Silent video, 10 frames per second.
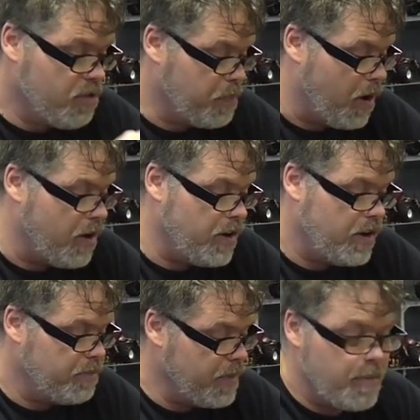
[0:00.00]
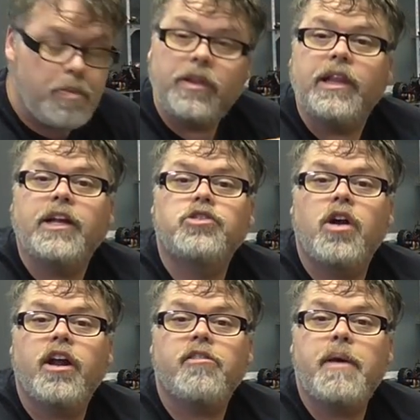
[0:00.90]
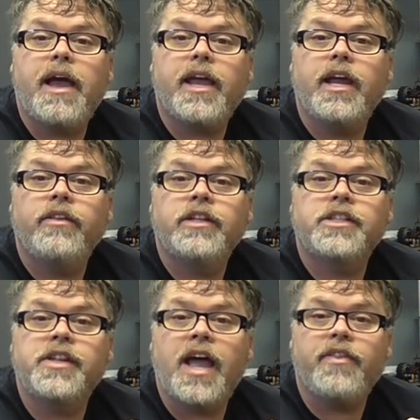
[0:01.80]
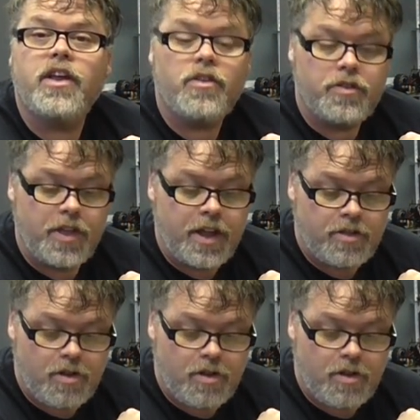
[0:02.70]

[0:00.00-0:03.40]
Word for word: this part. Maybe put the electronics back in and this and that the other thing.